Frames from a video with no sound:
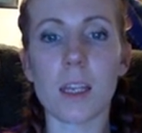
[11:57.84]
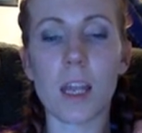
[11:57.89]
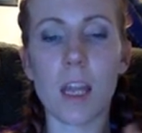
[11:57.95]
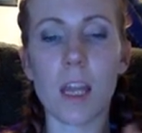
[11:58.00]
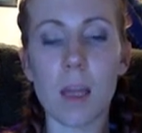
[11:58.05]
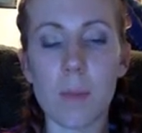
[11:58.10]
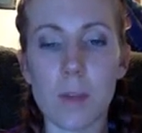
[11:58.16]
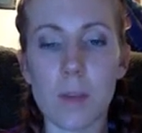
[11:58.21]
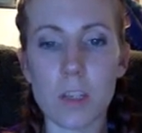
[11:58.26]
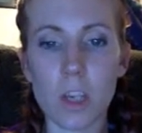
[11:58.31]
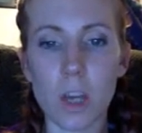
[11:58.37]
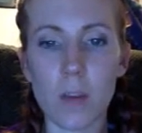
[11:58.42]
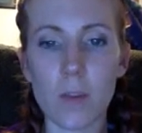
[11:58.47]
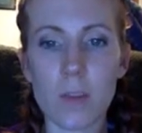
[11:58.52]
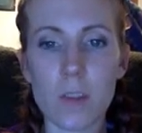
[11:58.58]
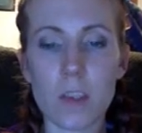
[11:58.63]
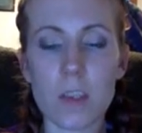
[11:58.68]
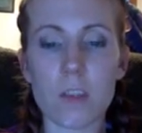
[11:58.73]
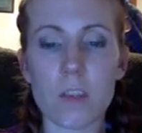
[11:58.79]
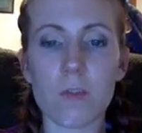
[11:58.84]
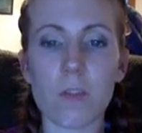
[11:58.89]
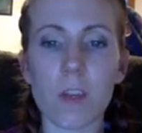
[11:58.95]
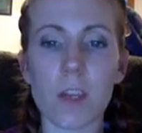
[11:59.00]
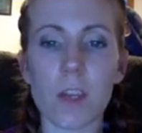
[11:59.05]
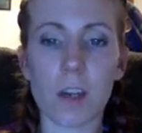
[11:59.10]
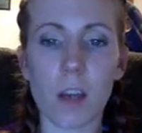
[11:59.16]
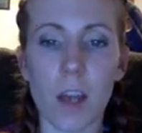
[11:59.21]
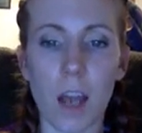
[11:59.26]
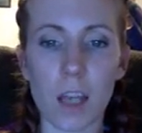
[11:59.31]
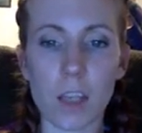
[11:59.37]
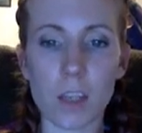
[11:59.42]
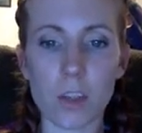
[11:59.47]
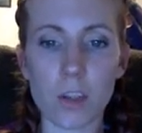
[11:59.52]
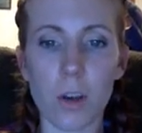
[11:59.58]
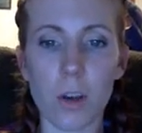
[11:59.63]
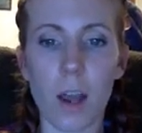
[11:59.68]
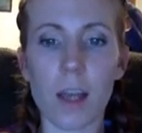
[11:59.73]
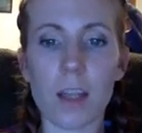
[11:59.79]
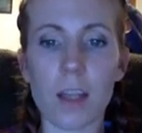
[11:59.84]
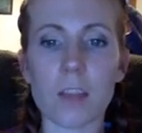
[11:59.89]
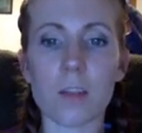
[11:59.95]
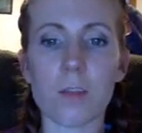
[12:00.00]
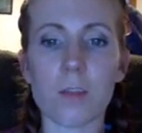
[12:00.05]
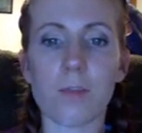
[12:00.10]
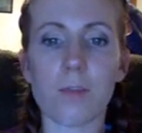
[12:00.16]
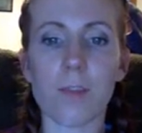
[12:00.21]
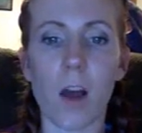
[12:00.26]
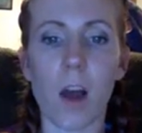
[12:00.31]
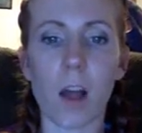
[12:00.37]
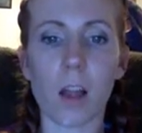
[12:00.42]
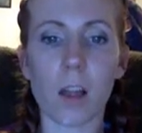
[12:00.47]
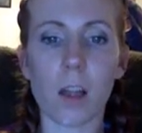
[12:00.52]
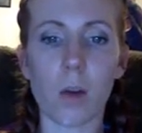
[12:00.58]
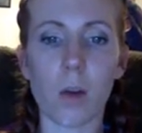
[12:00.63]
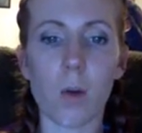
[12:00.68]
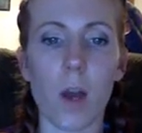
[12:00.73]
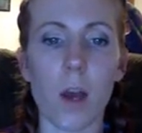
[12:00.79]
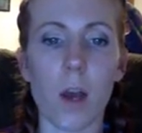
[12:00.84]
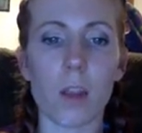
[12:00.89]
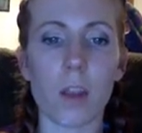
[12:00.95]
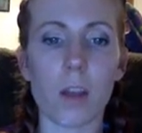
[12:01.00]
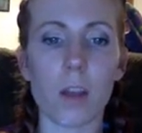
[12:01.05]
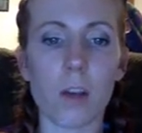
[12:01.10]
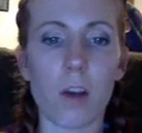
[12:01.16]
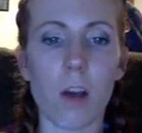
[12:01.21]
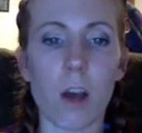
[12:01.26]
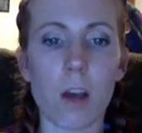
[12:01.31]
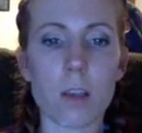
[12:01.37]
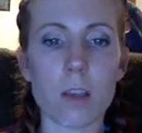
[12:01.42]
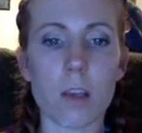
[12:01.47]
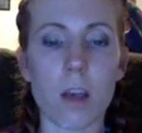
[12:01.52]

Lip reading: image of the sphere, I tried to follow the cross